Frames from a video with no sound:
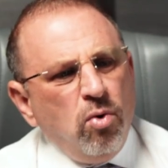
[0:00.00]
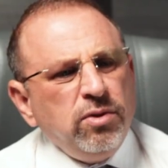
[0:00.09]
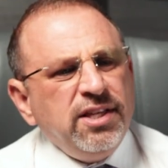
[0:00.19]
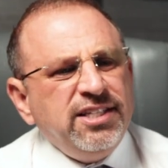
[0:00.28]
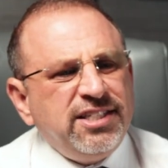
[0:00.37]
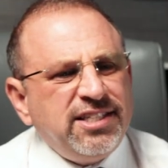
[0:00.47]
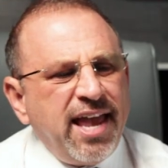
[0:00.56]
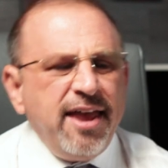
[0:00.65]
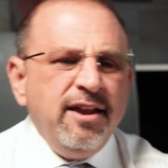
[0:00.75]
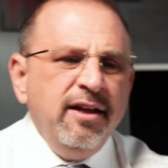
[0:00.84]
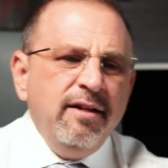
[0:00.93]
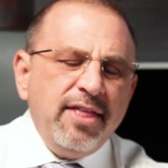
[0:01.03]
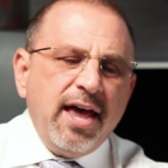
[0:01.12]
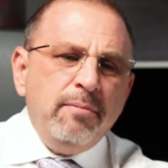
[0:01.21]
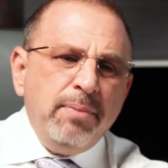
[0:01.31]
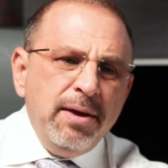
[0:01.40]
only said
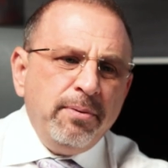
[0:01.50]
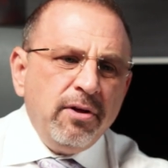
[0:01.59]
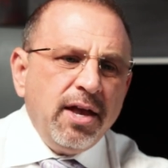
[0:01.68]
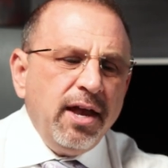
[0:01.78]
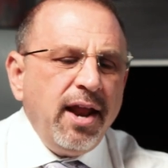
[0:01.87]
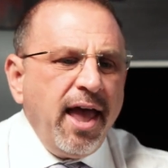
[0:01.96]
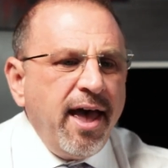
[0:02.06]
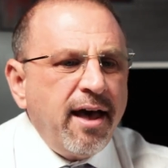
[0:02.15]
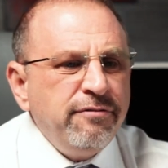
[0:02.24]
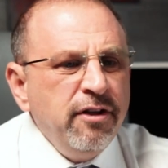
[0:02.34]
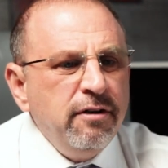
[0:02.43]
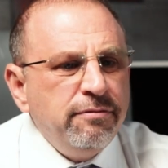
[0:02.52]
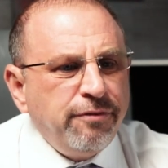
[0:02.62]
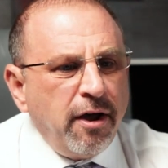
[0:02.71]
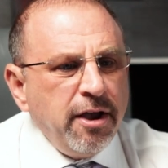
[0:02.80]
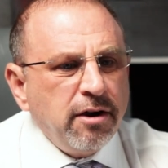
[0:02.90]
that people can have
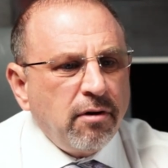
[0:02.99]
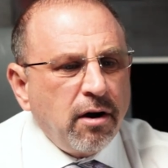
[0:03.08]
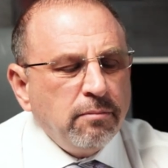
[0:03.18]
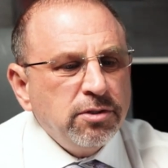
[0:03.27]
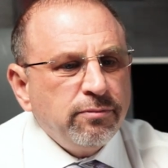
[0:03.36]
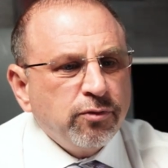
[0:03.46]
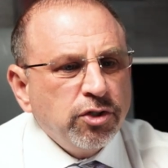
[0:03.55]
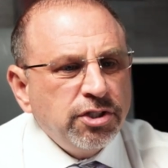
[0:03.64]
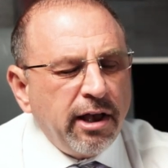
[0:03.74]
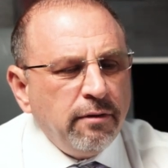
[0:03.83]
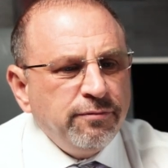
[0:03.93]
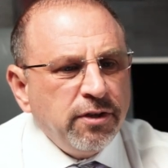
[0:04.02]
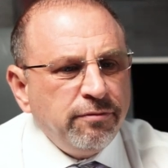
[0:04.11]
firearms for self